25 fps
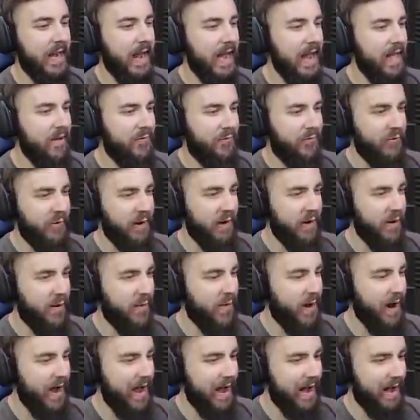I left for a little
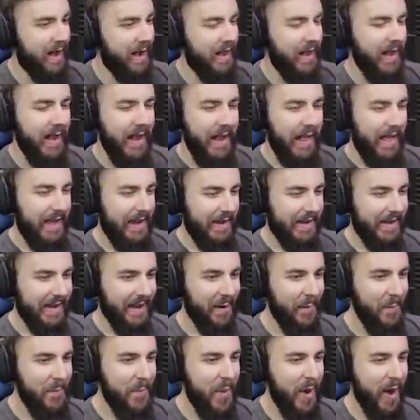while and I
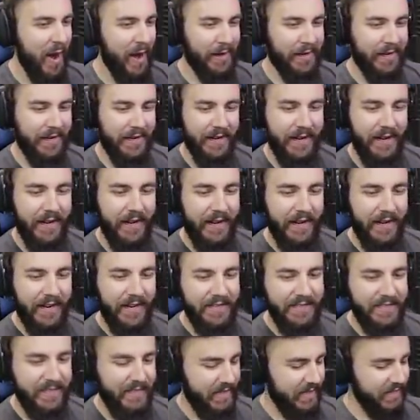come back
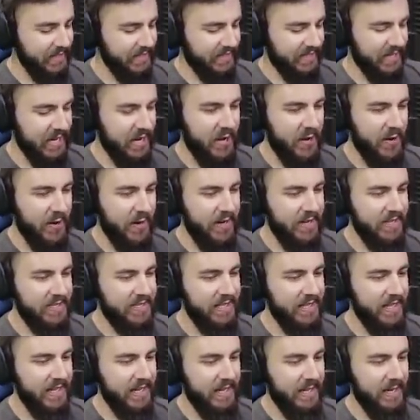to this
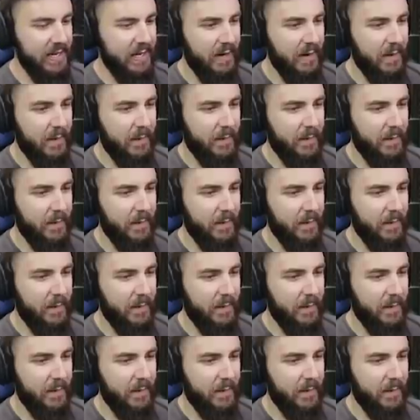noisy little